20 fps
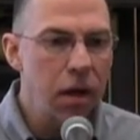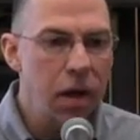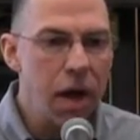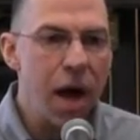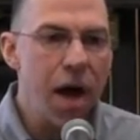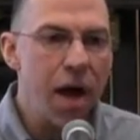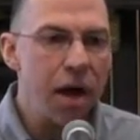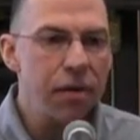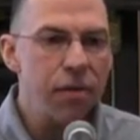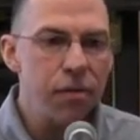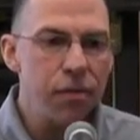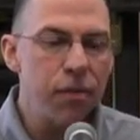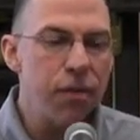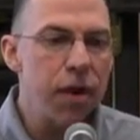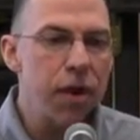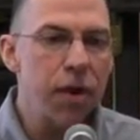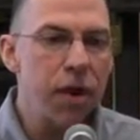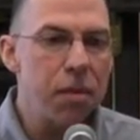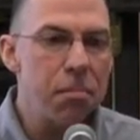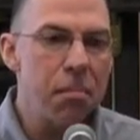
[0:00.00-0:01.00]
God
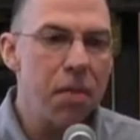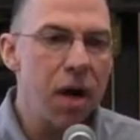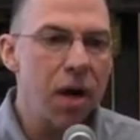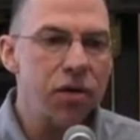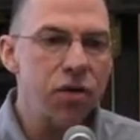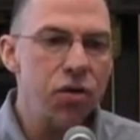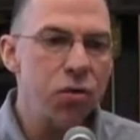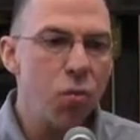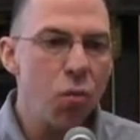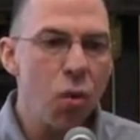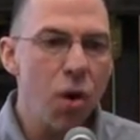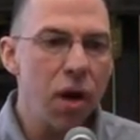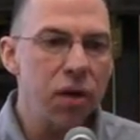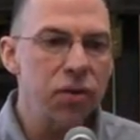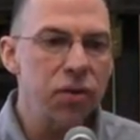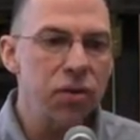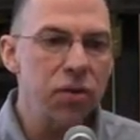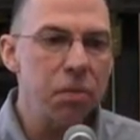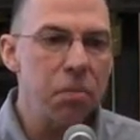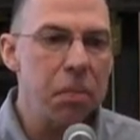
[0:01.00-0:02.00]
very much
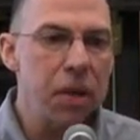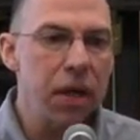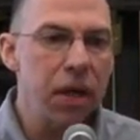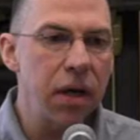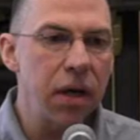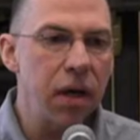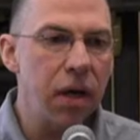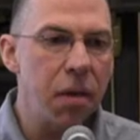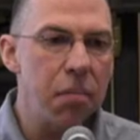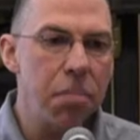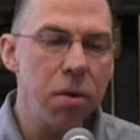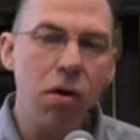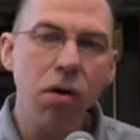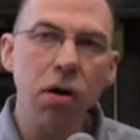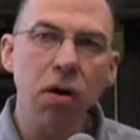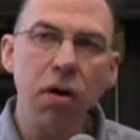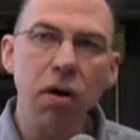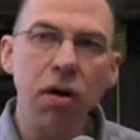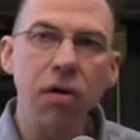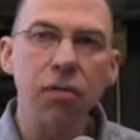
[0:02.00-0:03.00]
wants to be a
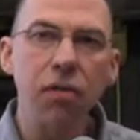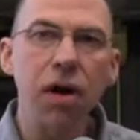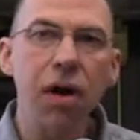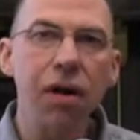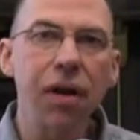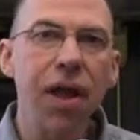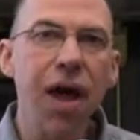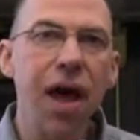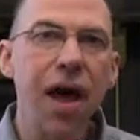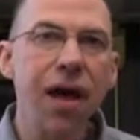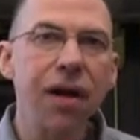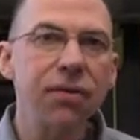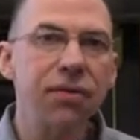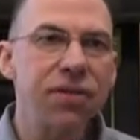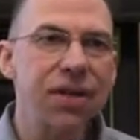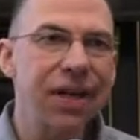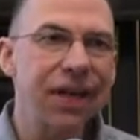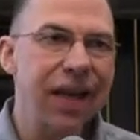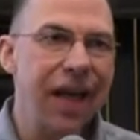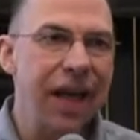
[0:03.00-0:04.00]
part of our
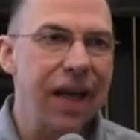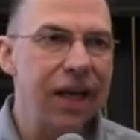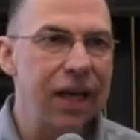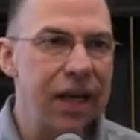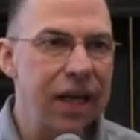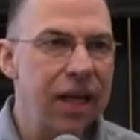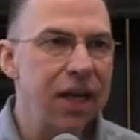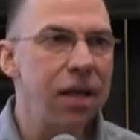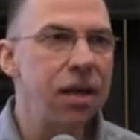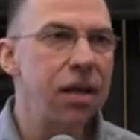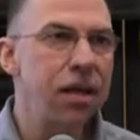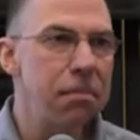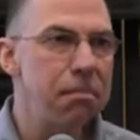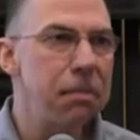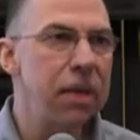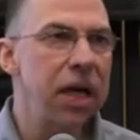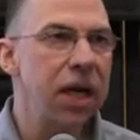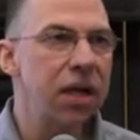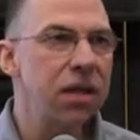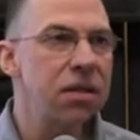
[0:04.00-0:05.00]
lives and in the
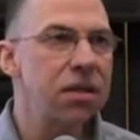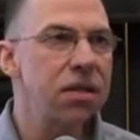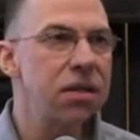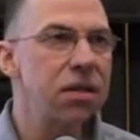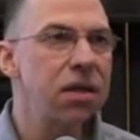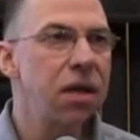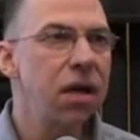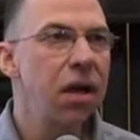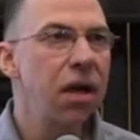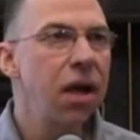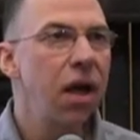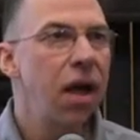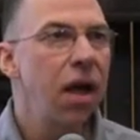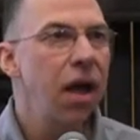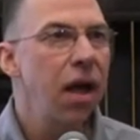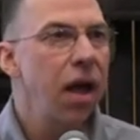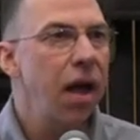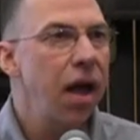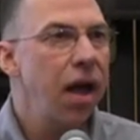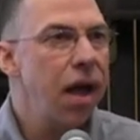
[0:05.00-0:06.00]
mix,
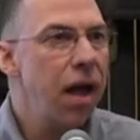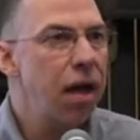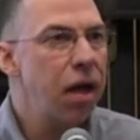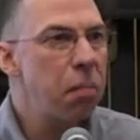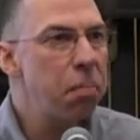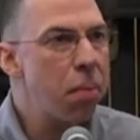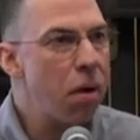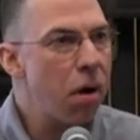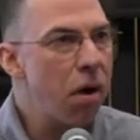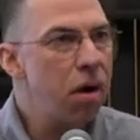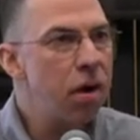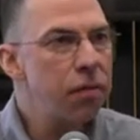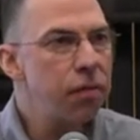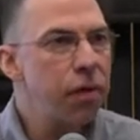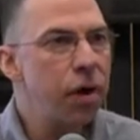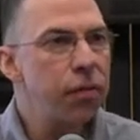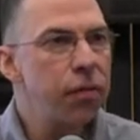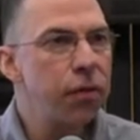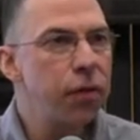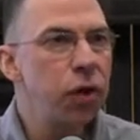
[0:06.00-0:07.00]
and a part
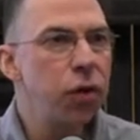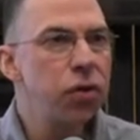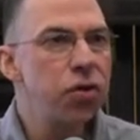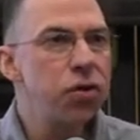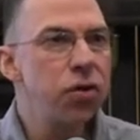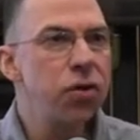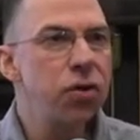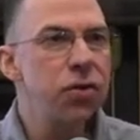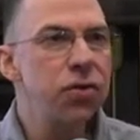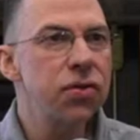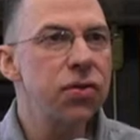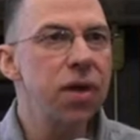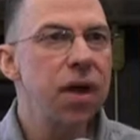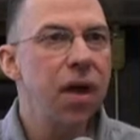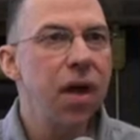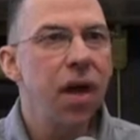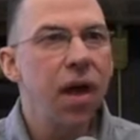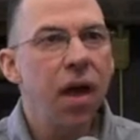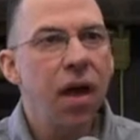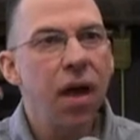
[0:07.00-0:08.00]
of our futures,
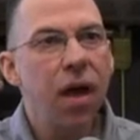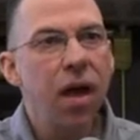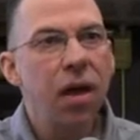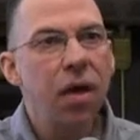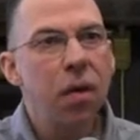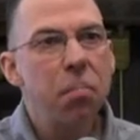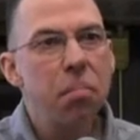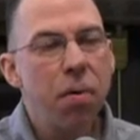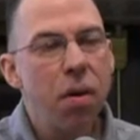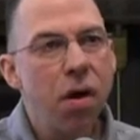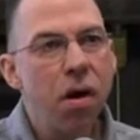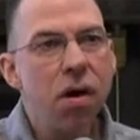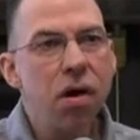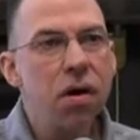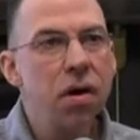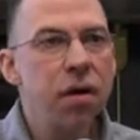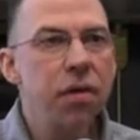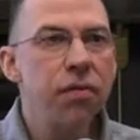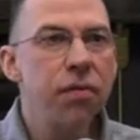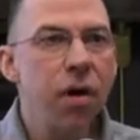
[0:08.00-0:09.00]
and a
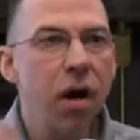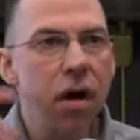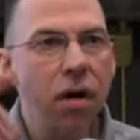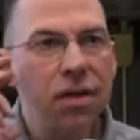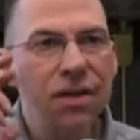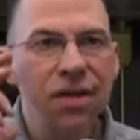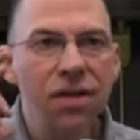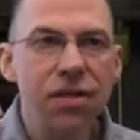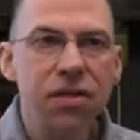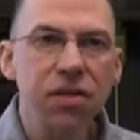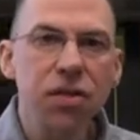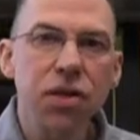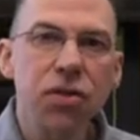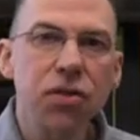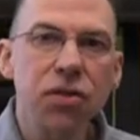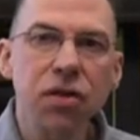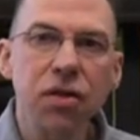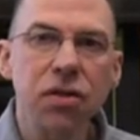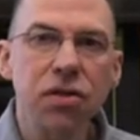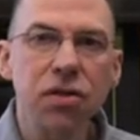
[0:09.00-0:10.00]
part of our
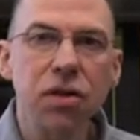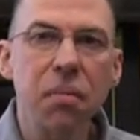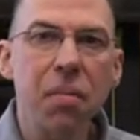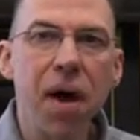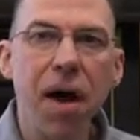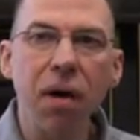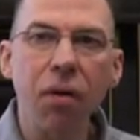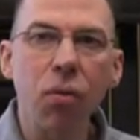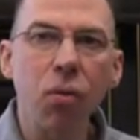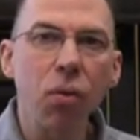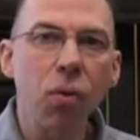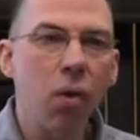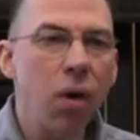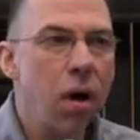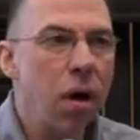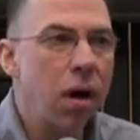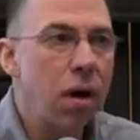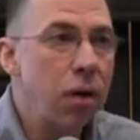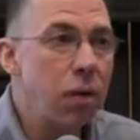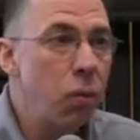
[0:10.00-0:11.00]
decisions
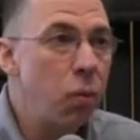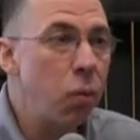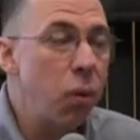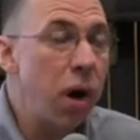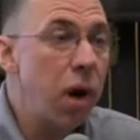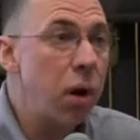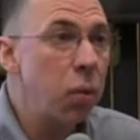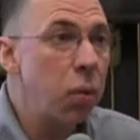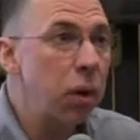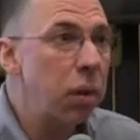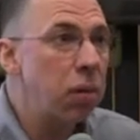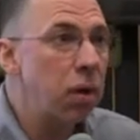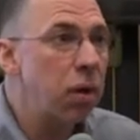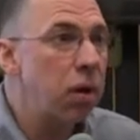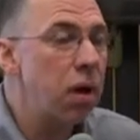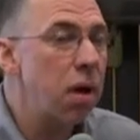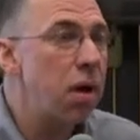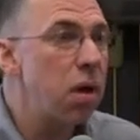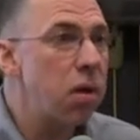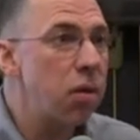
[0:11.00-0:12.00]
about where we will
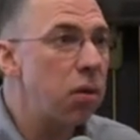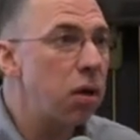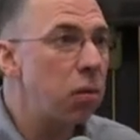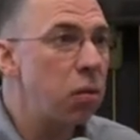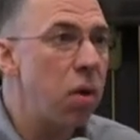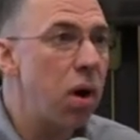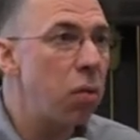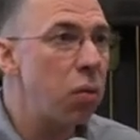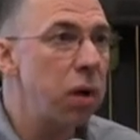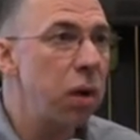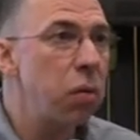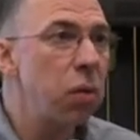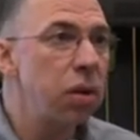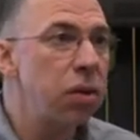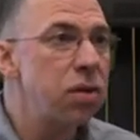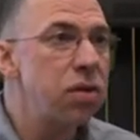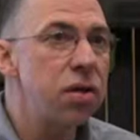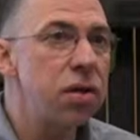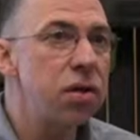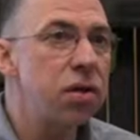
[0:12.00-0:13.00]
go and what we
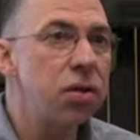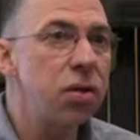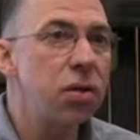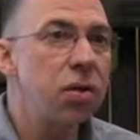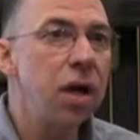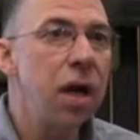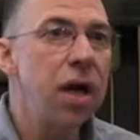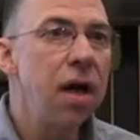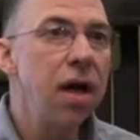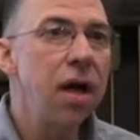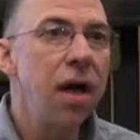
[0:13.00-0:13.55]
will do.